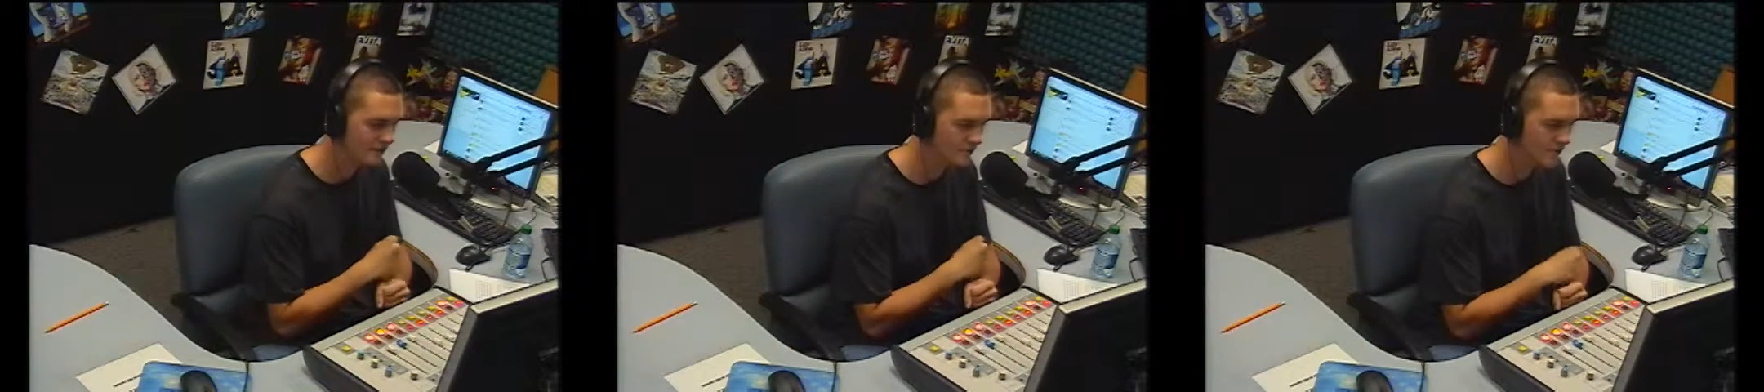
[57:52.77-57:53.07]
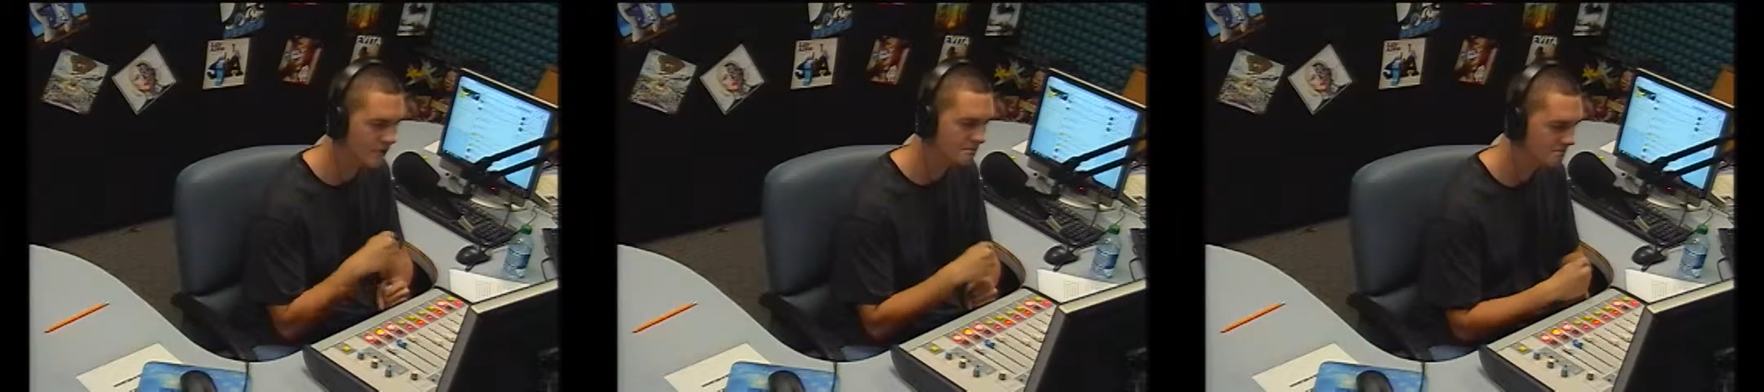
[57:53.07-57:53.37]

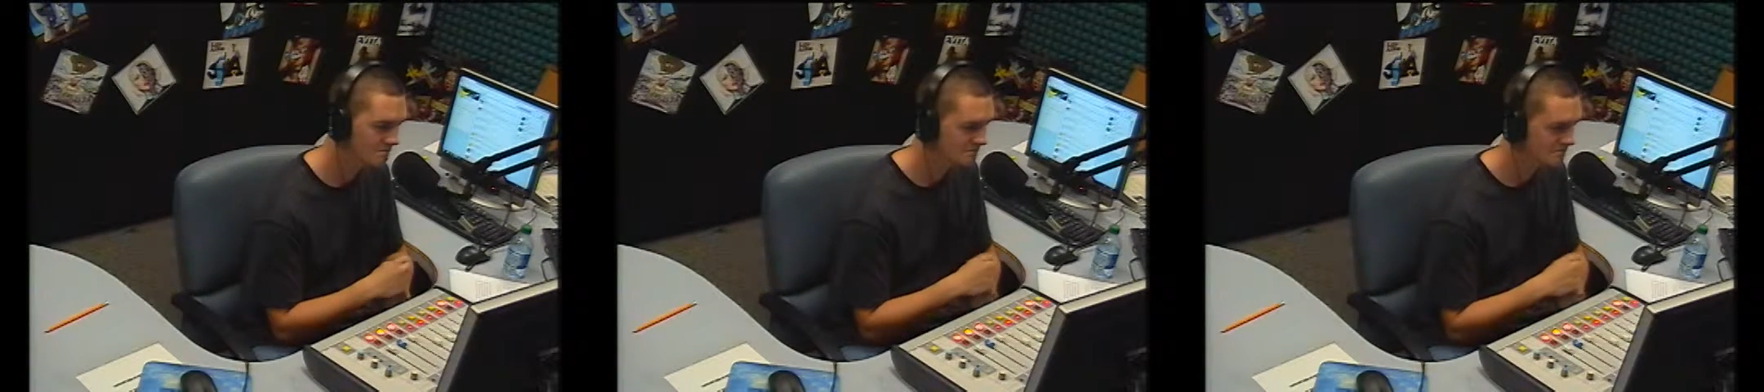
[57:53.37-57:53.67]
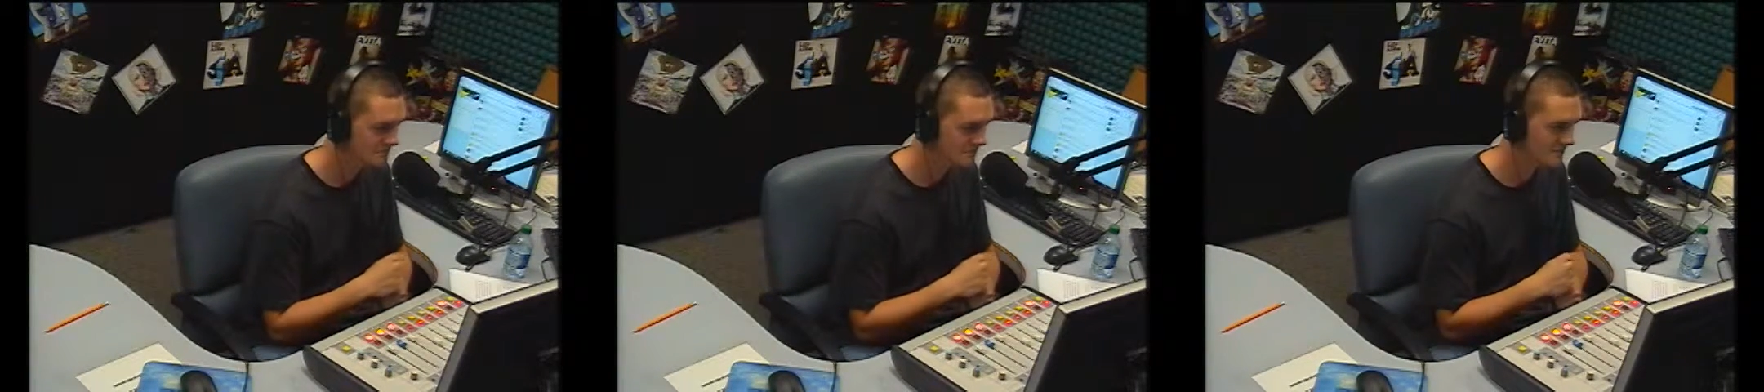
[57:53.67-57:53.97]
fought,
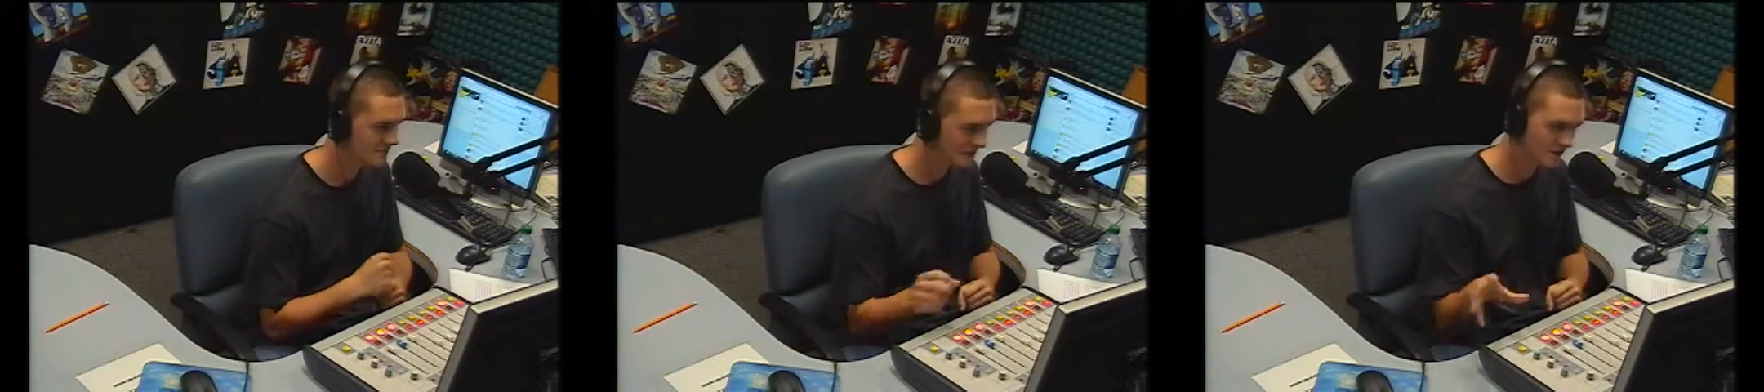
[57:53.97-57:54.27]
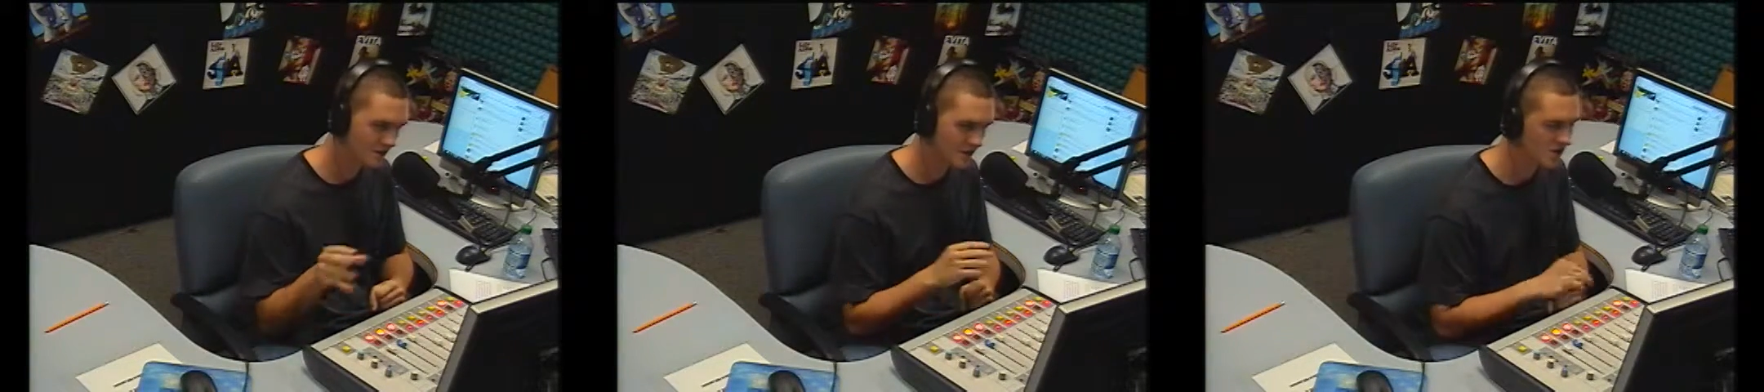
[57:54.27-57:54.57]
like
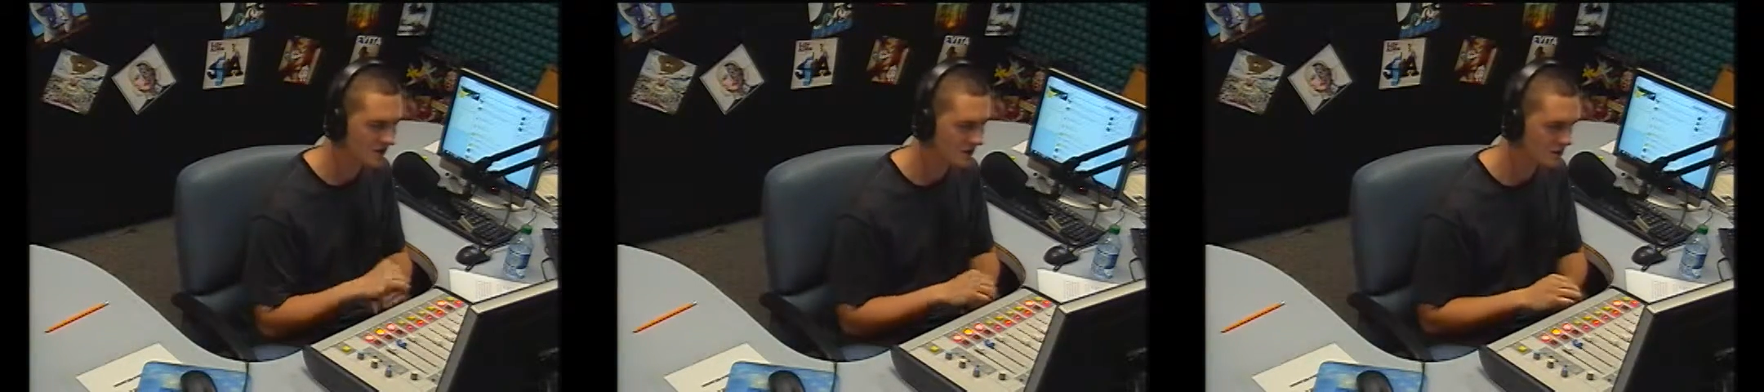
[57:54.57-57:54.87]
in my childhood.